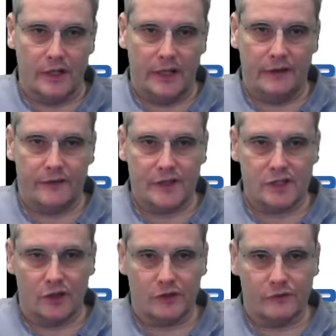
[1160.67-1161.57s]
if there's
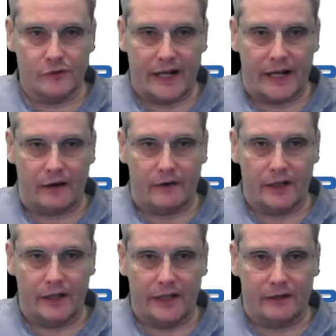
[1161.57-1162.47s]
a lot of red
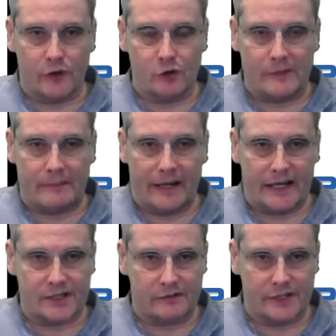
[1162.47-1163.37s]
area in road mapping,
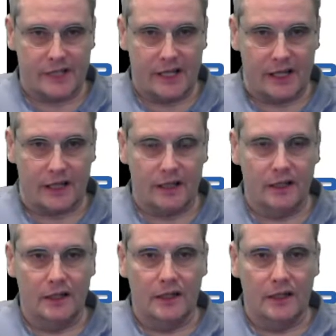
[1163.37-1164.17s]
as there is here,